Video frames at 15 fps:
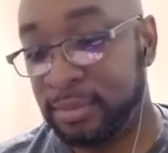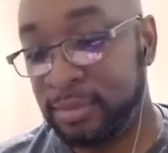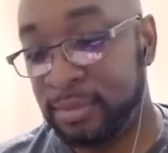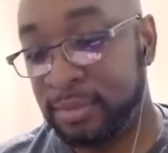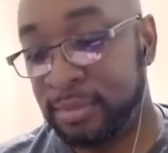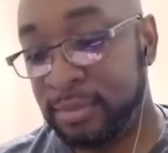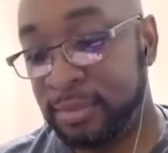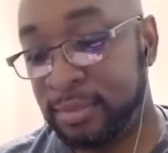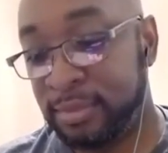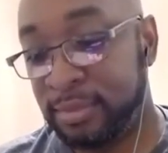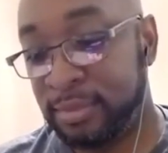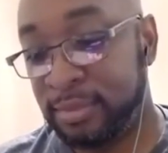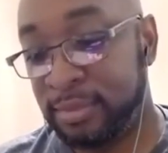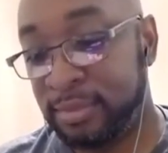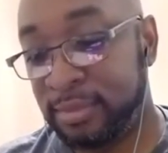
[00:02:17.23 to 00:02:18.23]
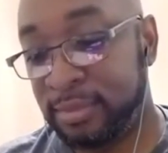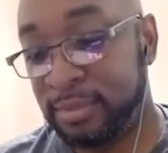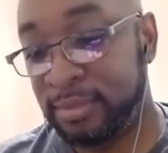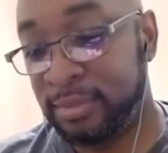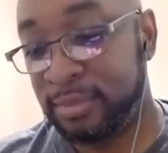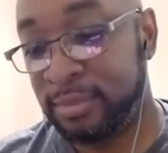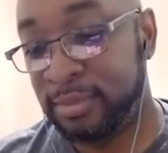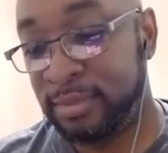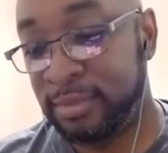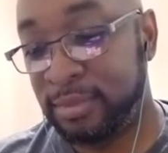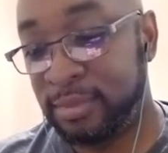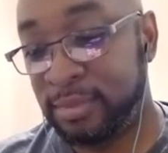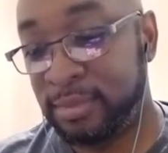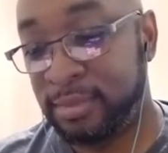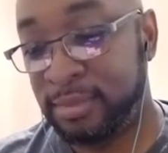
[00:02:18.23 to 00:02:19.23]

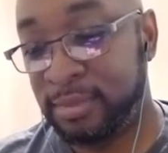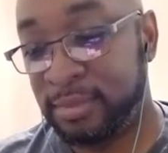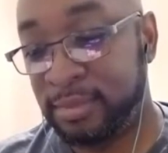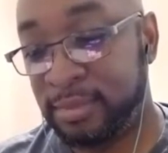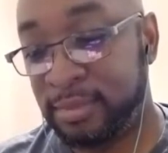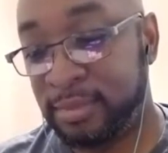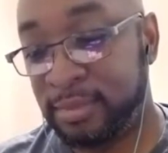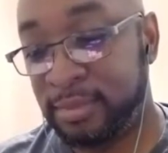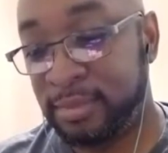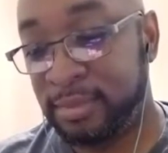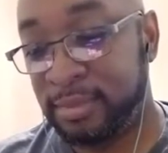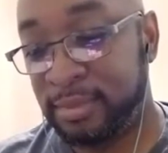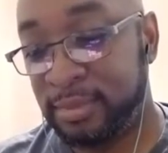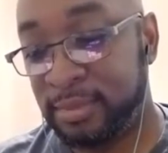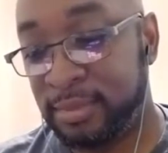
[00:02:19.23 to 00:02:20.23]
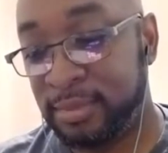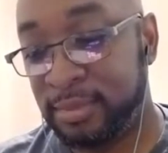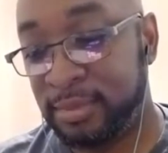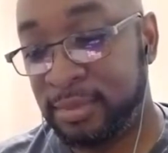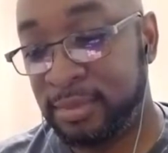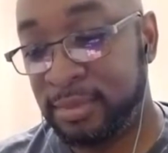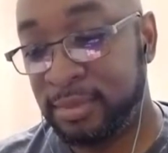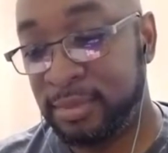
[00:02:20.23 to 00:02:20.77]
(not speaking)